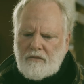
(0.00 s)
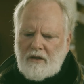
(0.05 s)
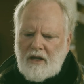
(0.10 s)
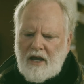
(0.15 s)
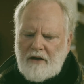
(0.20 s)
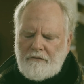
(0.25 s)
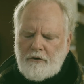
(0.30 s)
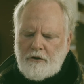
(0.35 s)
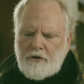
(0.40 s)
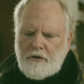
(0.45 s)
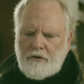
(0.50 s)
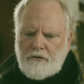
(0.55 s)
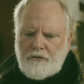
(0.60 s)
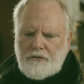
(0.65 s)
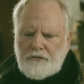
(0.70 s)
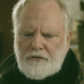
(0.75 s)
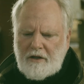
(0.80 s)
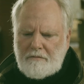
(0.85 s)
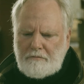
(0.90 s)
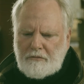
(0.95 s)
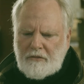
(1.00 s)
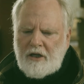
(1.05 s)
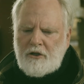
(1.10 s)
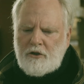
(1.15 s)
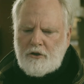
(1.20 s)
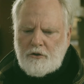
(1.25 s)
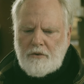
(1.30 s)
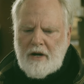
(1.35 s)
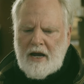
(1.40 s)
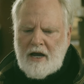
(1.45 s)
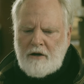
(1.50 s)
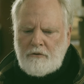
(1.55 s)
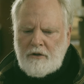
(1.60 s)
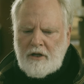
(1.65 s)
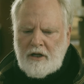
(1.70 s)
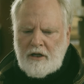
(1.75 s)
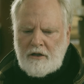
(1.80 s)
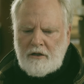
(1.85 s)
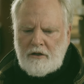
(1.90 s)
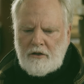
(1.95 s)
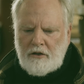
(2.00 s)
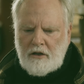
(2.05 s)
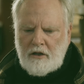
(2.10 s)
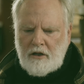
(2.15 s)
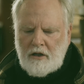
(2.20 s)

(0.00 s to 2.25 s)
ever flipped things around and